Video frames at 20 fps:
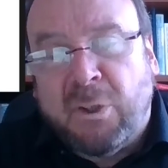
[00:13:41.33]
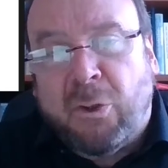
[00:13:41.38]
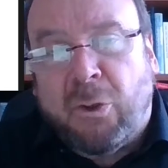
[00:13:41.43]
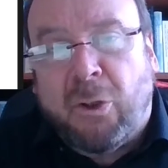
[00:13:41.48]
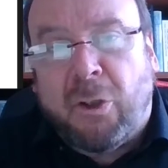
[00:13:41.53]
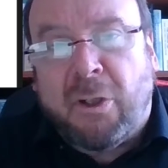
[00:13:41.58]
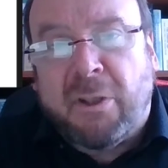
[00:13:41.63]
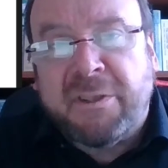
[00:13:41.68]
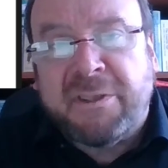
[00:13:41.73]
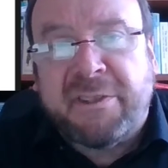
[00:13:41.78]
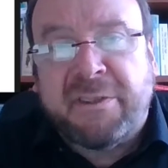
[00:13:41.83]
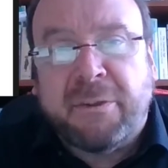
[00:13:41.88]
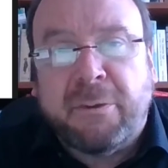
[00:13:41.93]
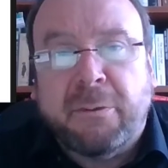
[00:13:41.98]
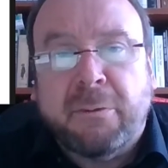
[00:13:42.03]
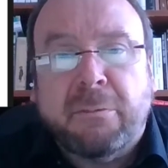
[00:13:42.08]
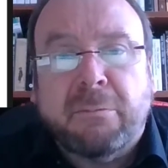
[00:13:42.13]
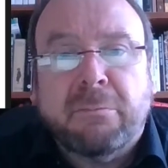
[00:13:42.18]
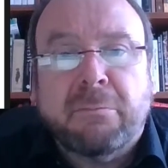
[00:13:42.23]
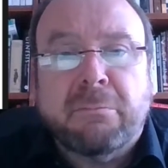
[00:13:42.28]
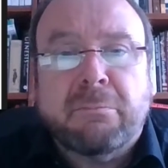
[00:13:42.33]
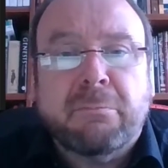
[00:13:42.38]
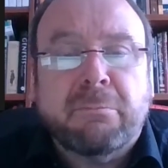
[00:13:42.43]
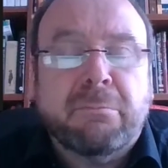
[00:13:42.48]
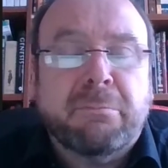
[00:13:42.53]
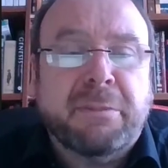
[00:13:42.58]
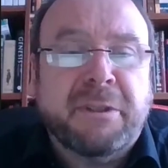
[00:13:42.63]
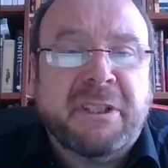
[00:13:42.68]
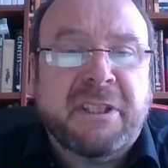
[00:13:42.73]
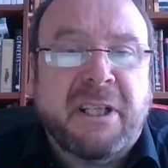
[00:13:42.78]
Also,
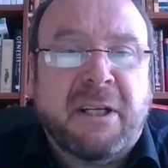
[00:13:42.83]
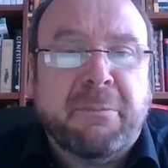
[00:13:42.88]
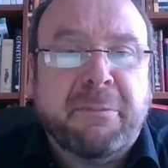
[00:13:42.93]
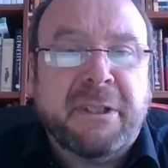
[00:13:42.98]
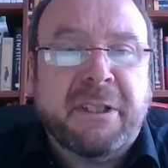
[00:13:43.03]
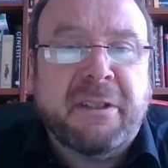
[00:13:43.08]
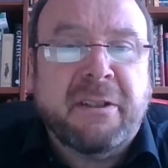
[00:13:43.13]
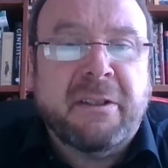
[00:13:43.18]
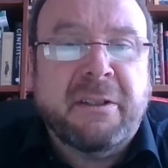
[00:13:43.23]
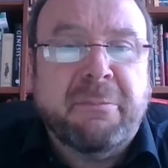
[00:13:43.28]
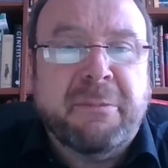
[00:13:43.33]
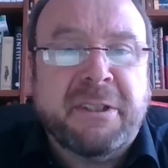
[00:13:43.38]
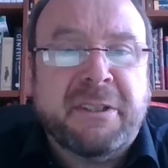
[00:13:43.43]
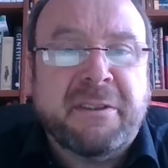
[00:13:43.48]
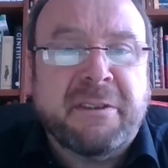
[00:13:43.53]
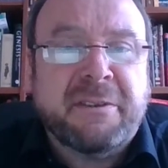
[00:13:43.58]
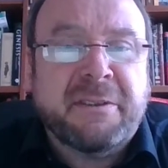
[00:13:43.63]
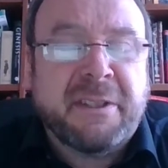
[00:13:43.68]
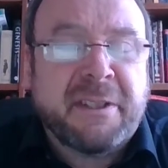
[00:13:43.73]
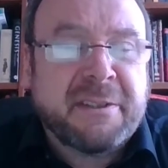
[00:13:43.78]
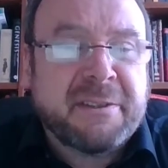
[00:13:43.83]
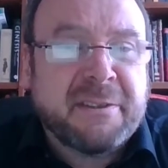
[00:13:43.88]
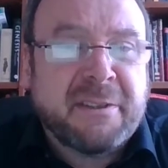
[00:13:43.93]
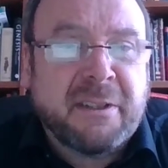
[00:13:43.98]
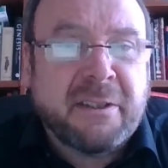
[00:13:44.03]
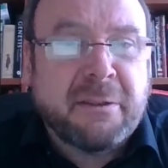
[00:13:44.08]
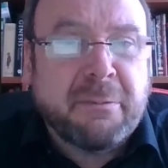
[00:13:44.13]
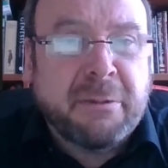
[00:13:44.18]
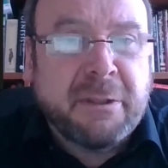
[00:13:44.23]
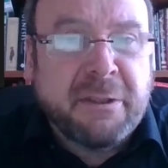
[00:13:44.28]
becoming a limited tax
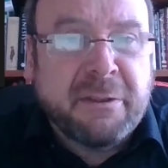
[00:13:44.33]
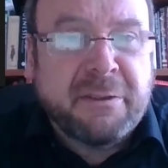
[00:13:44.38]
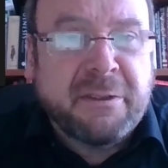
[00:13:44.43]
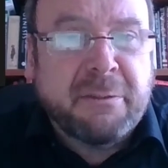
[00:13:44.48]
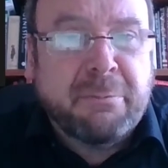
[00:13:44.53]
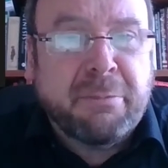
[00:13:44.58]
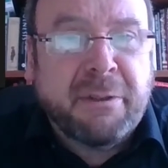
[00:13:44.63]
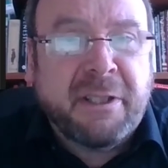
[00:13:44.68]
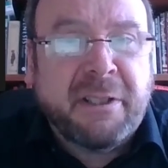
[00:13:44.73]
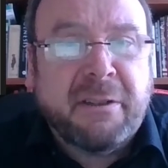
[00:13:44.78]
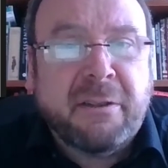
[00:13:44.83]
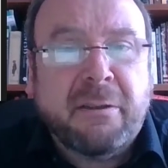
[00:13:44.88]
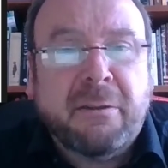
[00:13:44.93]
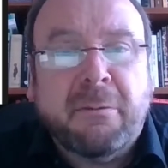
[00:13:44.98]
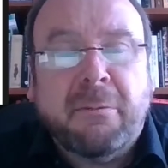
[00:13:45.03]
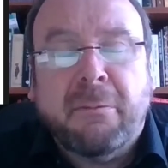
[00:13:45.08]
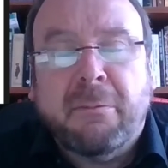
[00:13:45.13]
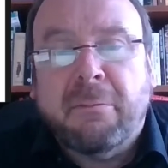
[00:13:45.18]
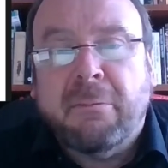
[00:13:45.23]
liability payer,